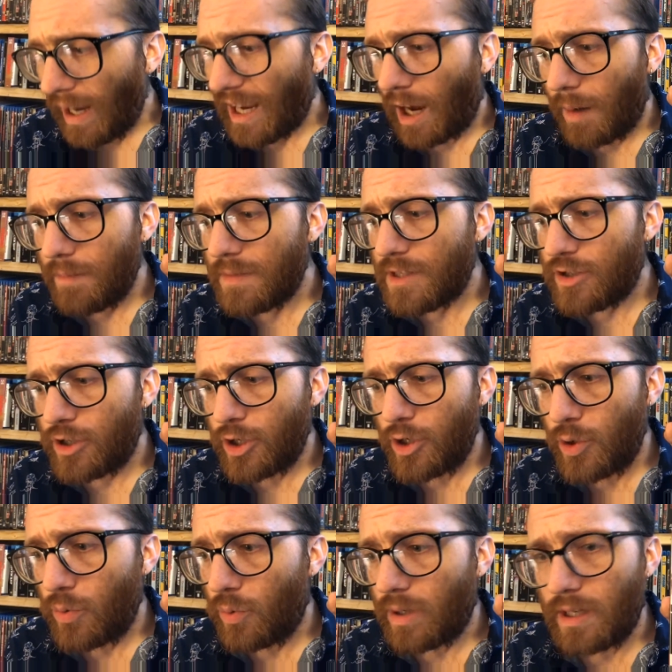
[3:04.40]
comes
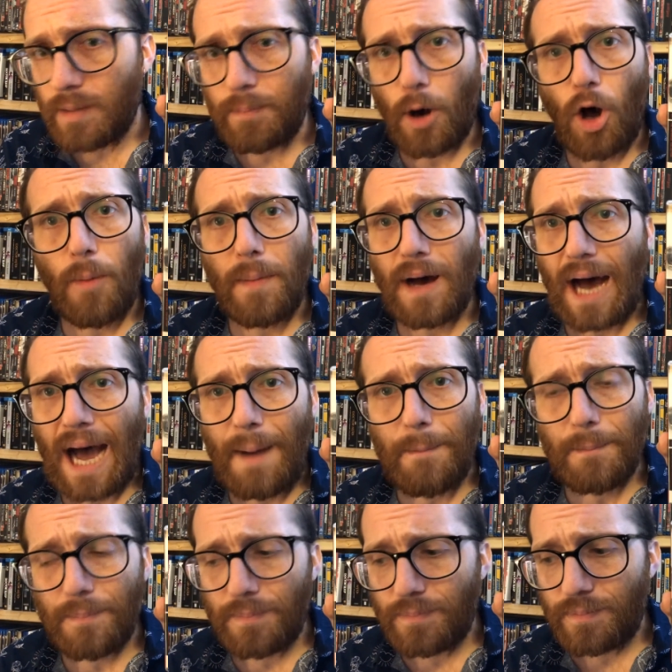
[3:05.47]
to De Palma,
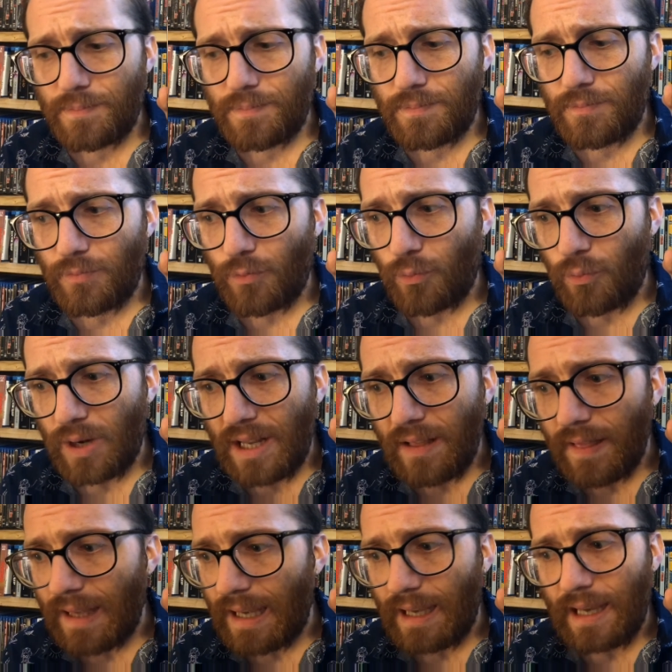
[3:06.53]

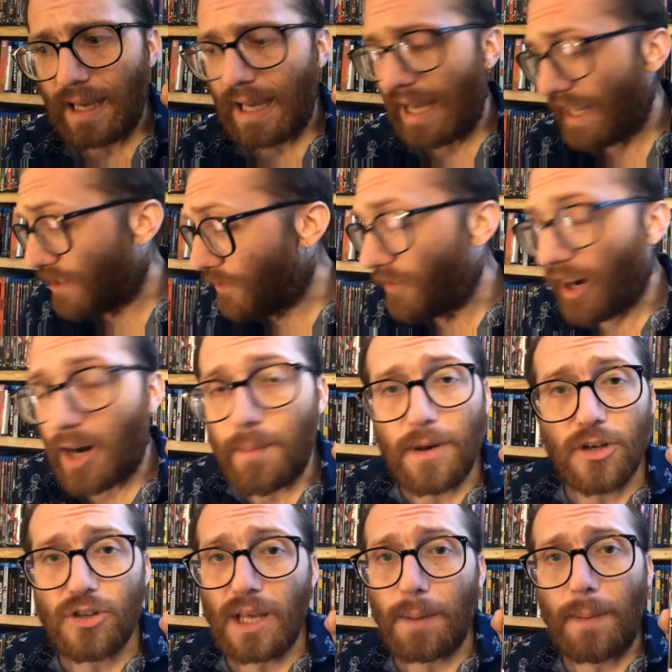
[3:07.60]
it's very
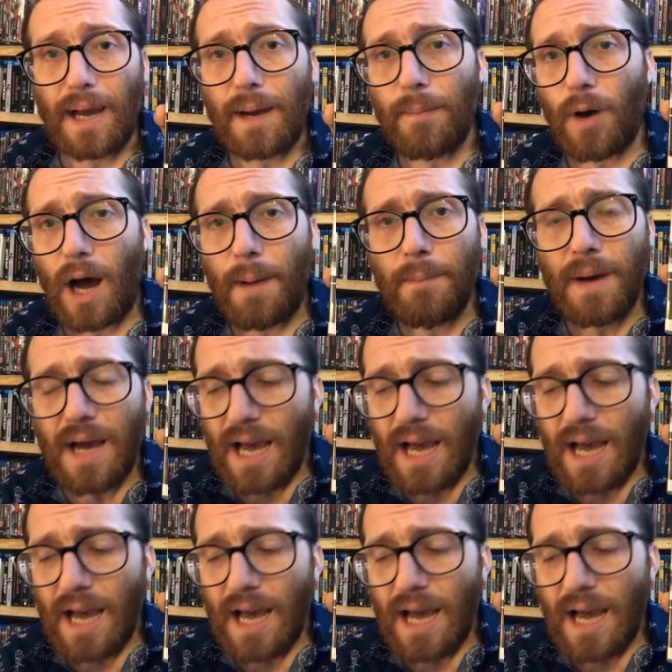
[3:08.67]
much like Peckinpah.